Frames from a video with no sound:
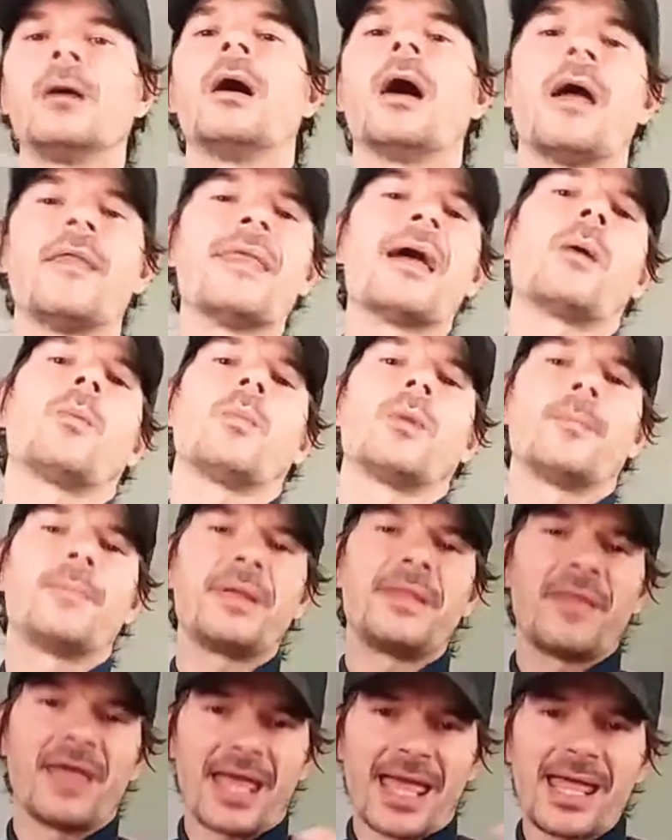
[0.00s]
And that would
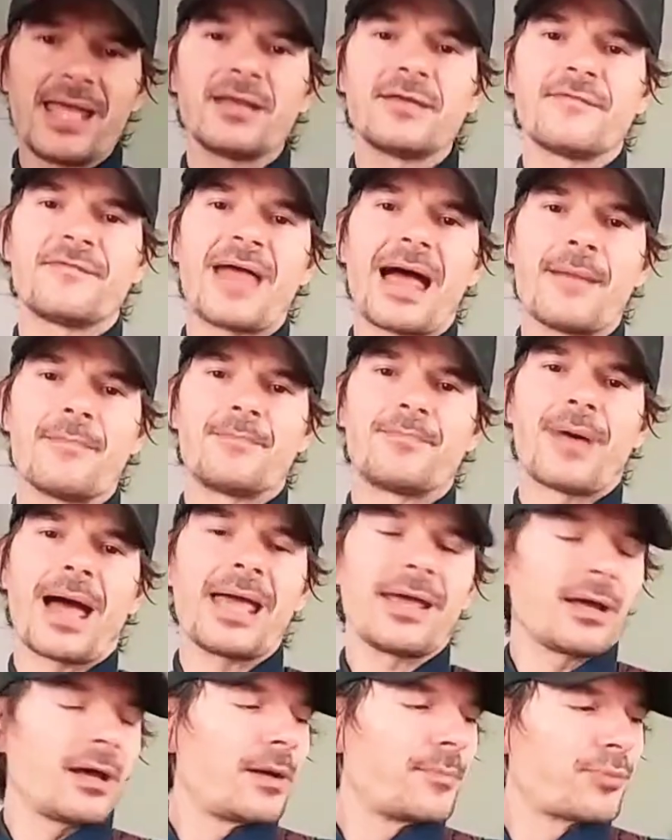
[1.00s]
be the end of that
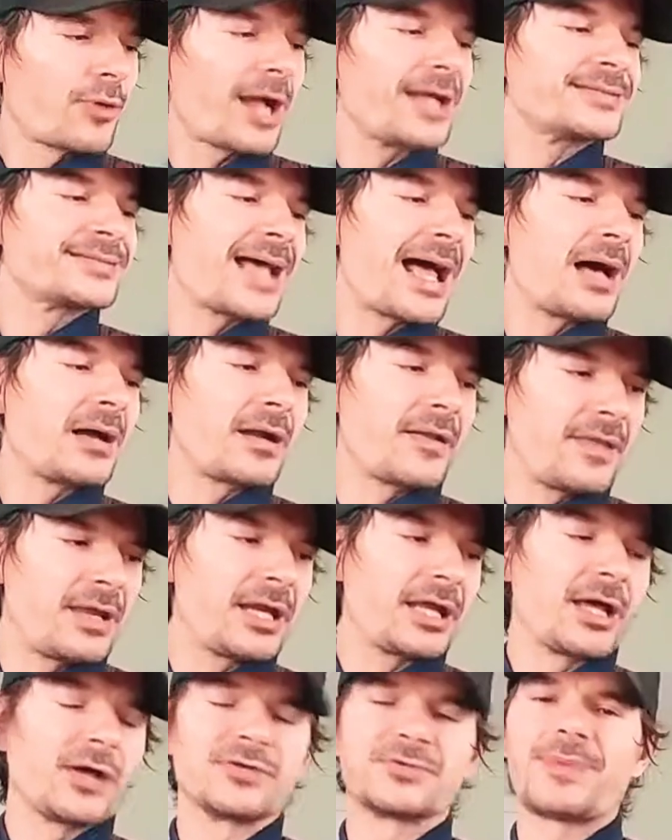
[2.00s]
breakdown, and
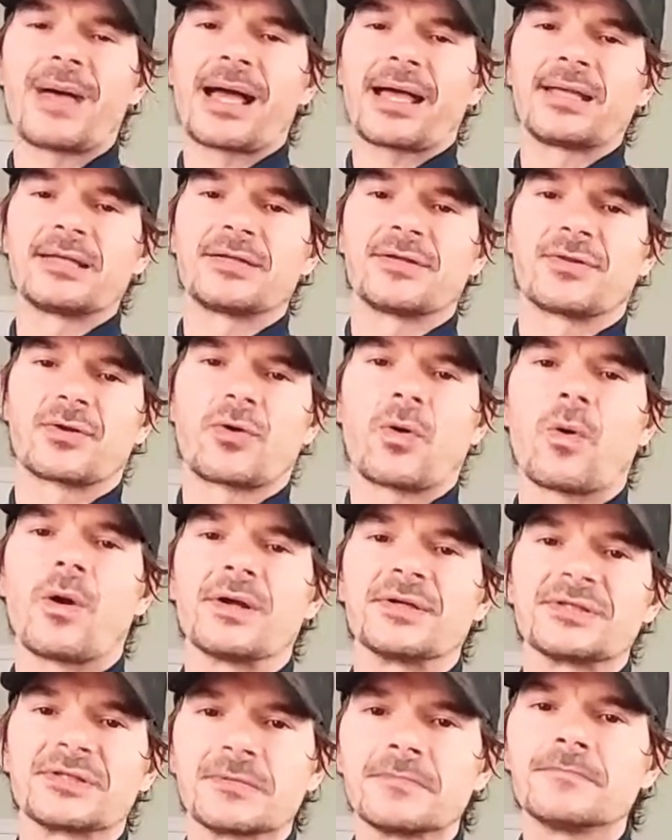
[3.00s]
then it goes back into the
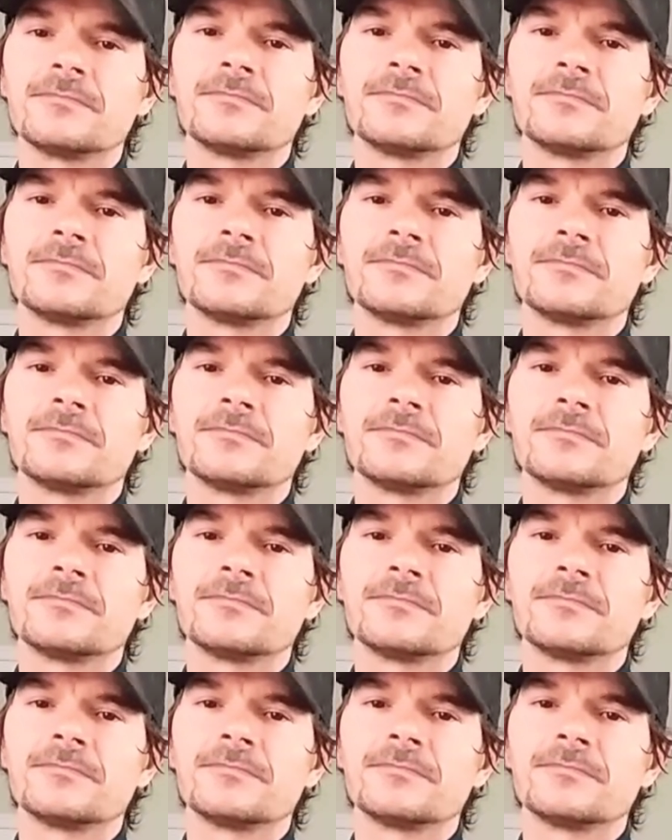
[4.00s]
chorus.